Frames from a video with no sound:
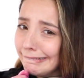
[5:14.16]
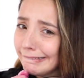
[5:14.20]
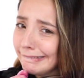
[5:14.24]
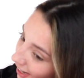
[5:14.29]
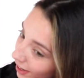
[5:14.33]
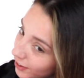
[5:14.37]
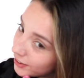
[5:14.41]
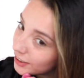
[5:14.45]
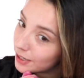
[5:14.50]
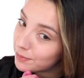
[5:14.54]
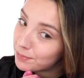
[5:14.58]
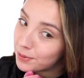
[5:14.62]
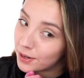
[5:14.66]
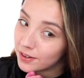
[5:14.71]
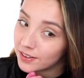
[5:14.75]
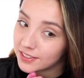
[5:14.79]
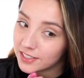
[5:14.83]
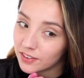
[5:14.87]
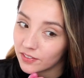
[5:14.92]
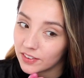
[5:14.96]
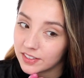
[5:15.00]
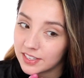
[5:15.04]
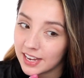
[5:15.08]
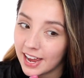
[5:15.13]
I'm gonna put
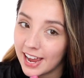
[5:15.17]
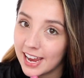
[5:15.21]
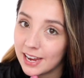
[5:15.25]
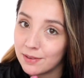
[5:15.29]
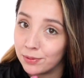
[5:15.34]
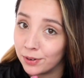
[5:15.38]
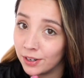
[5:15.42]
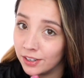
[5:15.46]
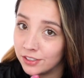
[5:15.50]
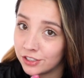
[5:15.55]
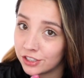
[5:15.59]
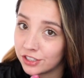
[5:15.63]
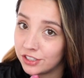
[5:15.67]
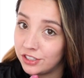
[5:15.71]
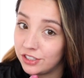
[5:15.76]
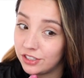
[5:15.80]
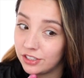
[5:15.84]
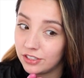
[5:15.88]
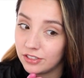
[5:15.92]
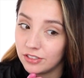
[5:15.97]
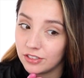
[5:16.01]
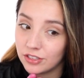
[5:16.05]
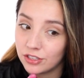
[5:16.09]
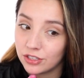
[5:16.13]
this on the table and just
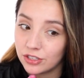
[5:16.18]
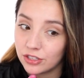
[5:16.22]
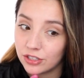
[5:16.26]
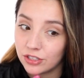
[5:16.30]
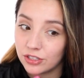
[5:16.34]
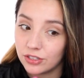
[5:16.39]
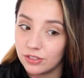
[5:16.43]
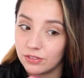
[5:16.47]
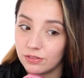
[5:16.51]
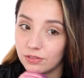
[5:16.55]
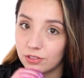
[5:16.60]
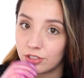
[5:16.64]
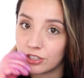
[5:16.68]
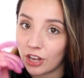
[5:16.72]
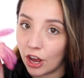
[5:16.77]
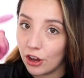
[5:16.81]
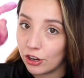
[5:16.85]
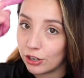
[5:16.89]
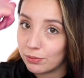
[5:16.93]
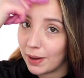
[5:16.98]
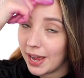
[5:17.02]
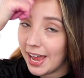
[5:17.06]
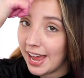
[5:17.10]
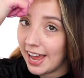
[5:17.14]

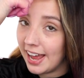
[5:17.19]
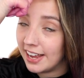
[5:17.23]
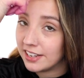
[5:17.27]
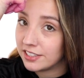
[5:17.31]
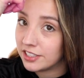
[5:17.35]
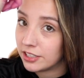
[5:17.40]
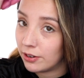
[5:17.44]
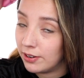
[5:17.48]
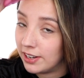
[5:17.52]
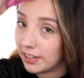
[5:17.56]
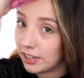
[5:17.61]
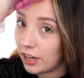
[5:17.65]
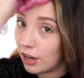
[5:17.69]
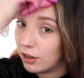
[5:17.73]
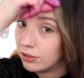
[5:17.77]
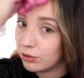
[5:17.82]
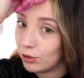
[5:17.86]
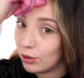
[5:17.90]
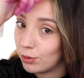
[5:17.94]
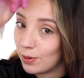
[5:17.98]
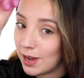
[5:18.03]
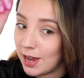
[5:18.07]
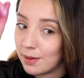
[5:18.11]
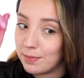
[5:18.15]
soak my hair so it goes
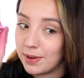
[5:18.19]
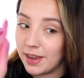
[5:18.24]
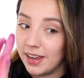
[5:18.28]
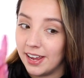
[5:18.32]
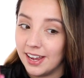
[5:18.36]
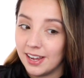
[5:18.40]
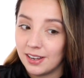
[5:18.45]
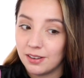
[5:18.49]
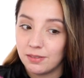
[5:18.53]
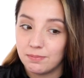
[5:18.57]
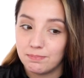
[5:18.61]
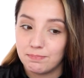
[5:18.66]
all the way up here.